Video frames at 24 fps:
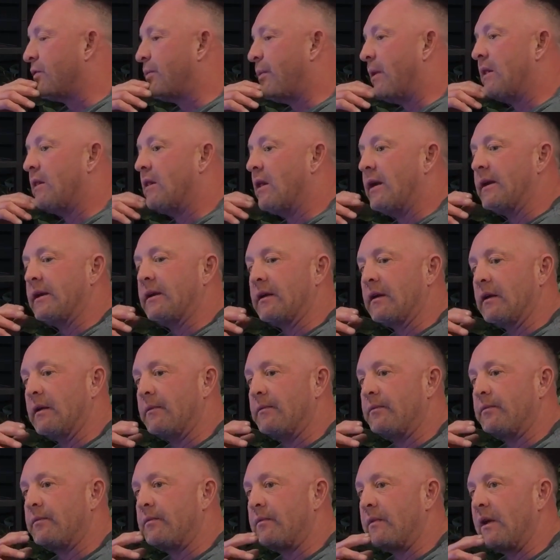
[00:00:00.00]
been like
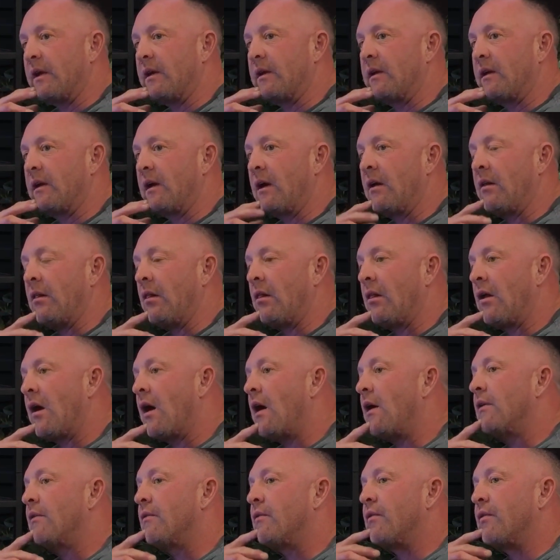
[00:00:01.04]
a
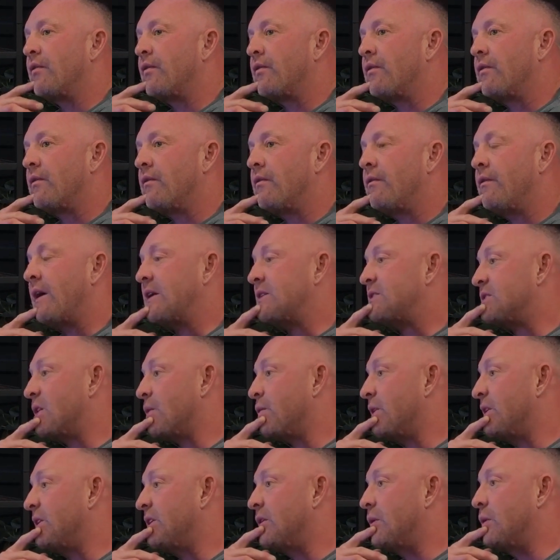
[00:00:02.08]
lot of vets that
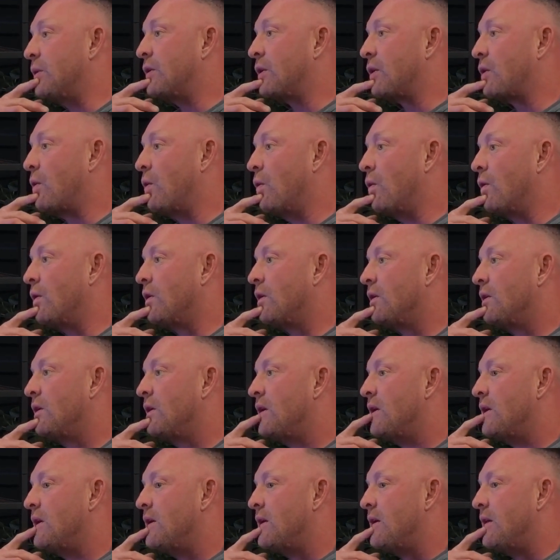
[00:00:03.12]
we deal with at core
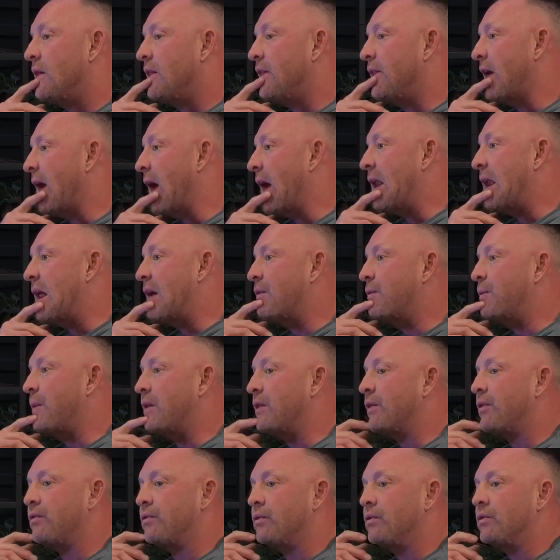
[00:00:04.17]
that have been
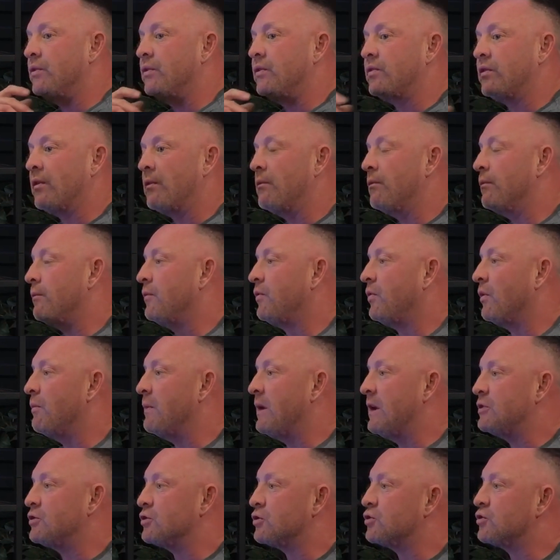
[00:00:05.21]
through some
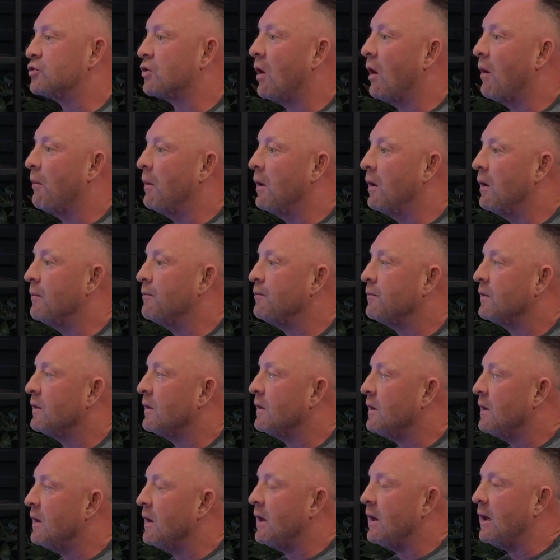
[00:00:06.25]
major trauma.
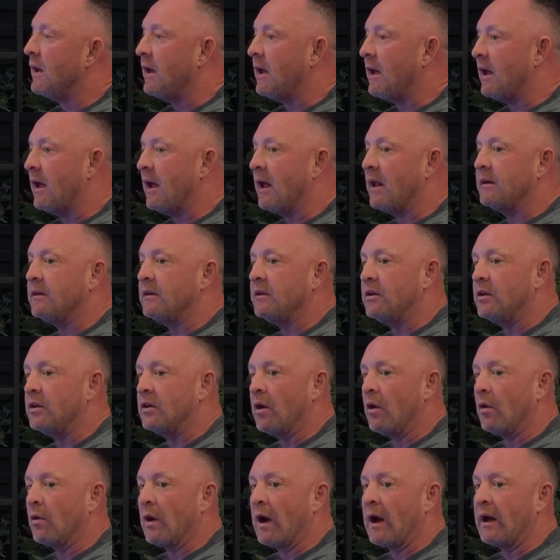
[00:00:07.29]
And, you
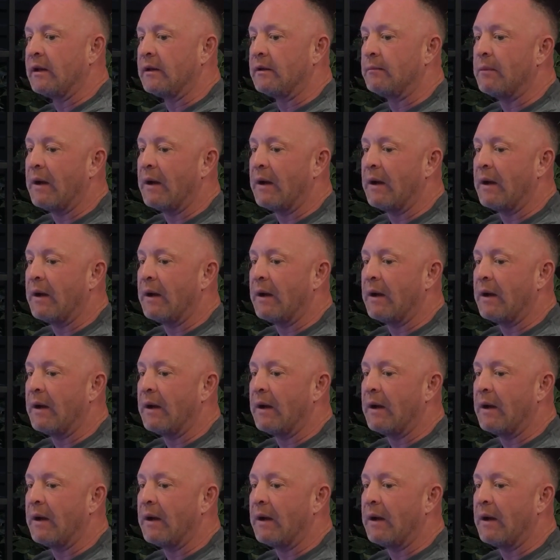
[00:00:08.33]
know, I